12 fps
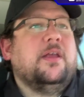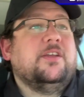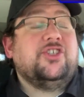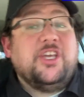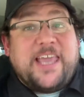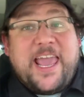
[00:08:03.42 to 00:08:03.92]

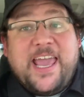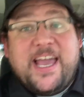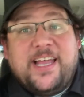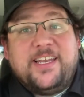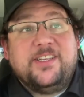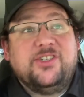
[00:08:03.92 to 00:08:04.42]
She
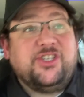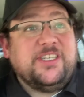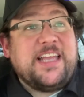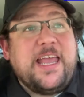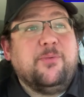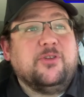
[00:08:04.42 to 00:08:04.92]
can.
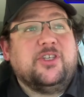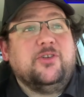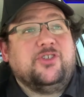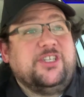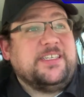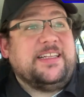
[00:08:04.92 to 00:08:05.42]
She's able
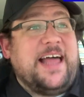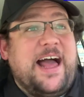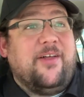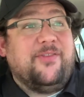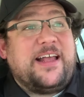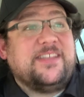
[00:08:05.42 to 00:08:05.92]
to. She's
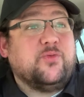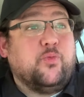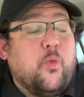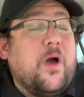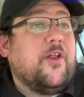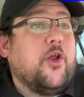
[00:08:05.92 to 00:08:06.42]
allowed. That's
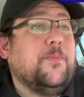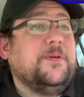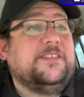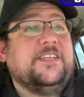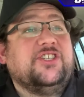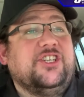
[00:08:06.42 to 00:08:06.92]
what her
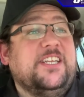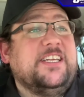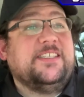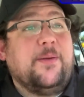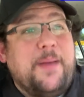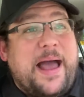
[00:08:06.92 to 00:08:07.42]
position
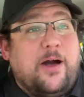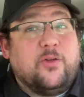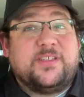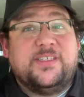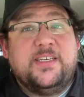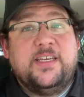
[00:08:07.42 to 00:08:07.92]
is about,
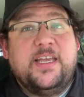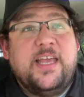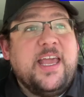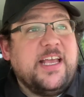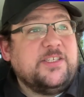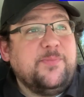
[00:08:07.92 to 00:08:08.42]

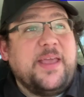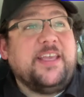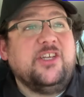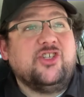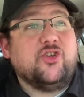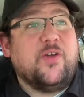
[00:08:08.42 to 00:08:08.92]
is
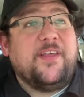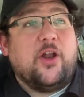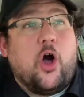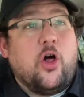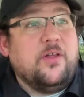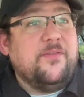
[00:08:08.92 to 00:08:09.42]
making sure that
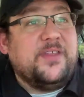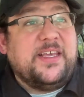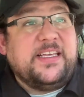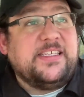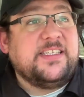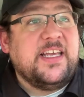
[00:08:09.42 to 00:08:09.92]
all of
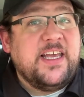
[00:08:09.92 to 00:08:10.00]
these